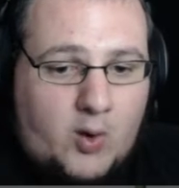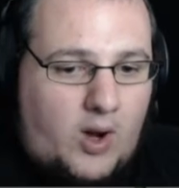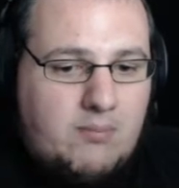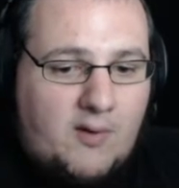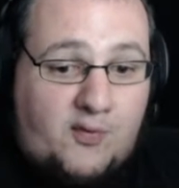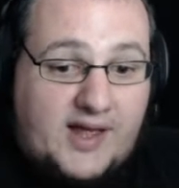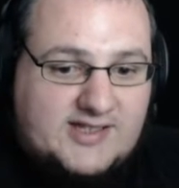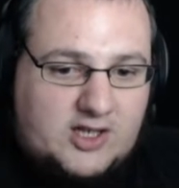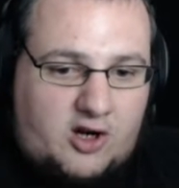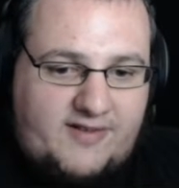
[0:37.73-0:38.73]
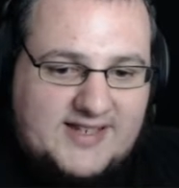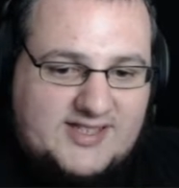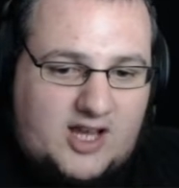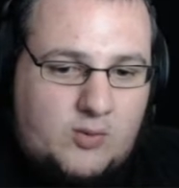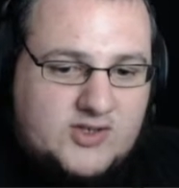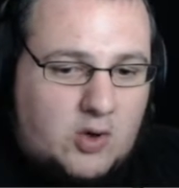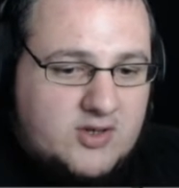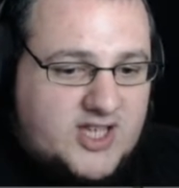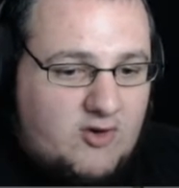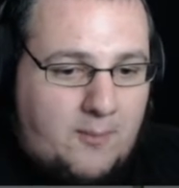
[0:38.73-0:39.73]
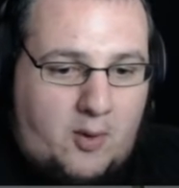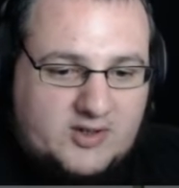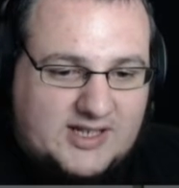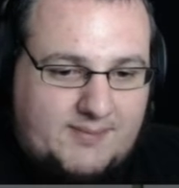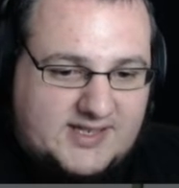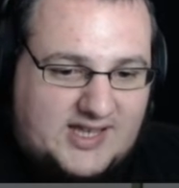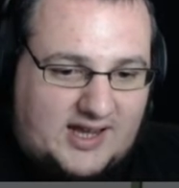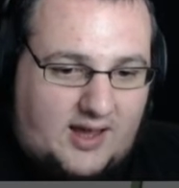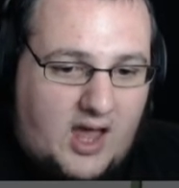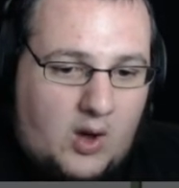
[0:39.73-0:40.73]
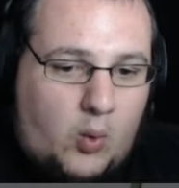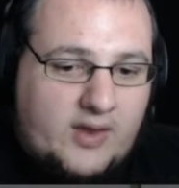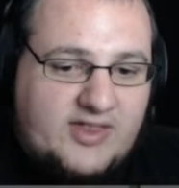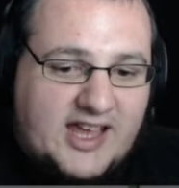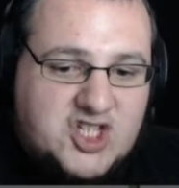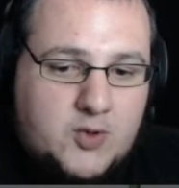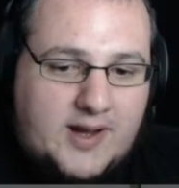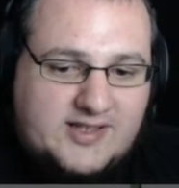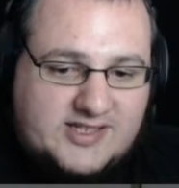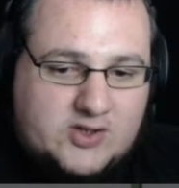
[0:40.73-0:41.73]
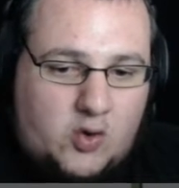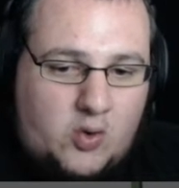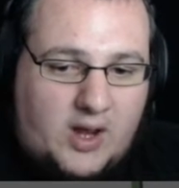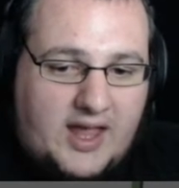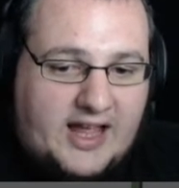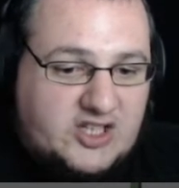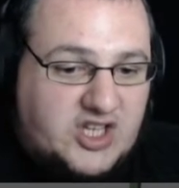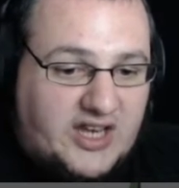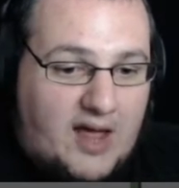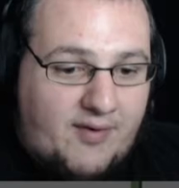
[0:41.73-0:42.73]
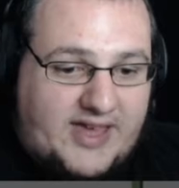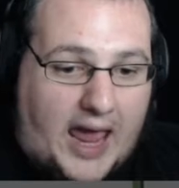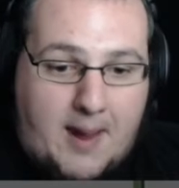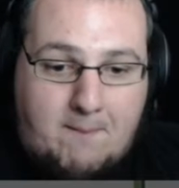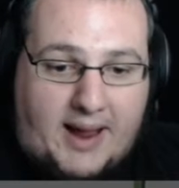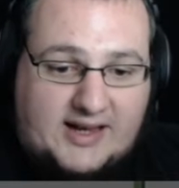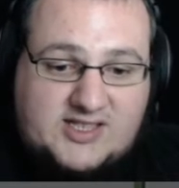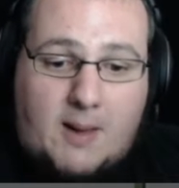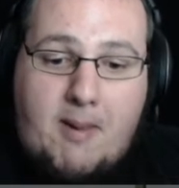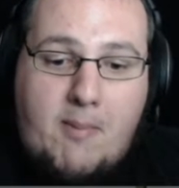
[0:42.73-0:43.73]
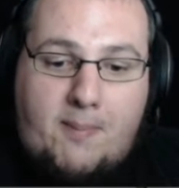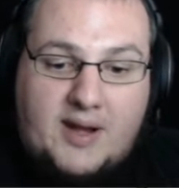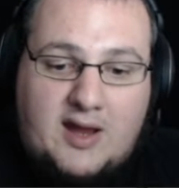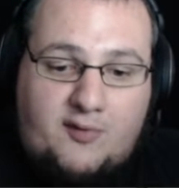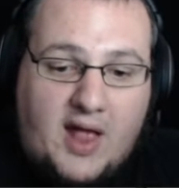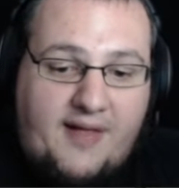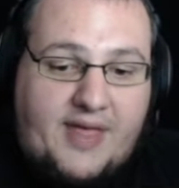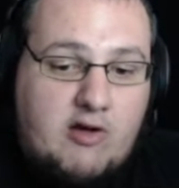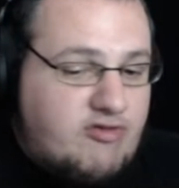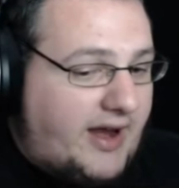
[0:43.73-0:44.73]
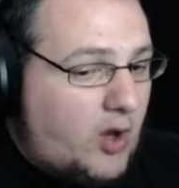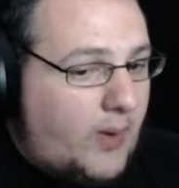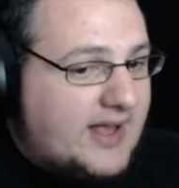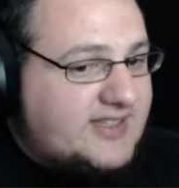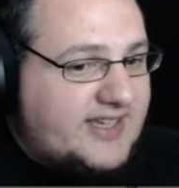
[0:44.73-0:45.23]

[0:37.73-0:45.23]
1 month later, Clarissa was also reported missing. One day she went to school and she never came back. Some people believe they ran away